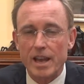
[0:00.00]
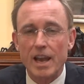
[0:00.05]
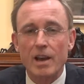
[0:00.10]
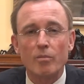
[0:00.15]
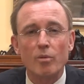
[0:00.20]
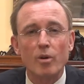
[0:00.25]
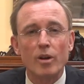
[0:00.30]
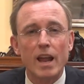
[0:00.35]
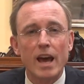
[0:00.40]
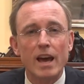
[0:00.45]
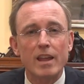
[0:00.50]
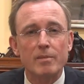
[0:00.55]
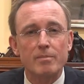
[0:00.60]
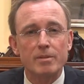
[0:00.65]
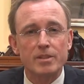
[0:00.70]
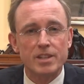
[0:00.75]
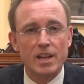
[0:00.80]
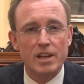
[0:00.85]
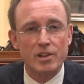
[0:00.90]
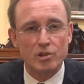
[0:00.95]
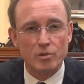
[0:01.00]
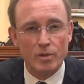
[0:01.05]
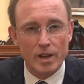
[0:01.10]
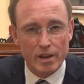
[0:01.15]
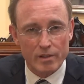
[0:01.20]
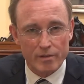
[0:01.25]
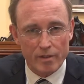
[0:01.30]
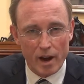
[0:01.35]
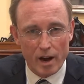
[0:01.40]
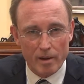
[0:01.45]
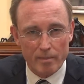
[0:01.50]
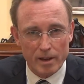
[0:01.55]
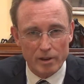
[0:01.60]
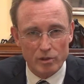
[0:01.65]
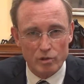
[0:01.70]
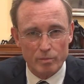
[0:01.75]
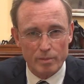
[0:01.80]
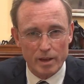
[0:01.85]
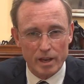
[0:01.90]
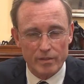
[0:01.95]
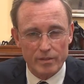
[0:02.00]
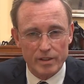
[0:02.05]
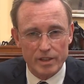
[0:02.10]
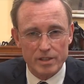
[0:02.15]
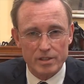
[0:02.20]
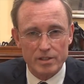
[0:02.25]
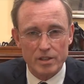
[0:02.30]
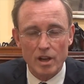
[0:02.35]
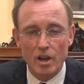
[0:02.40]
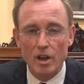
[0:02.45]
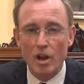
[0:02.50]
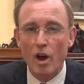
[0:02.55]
and what are the potential environmental benefits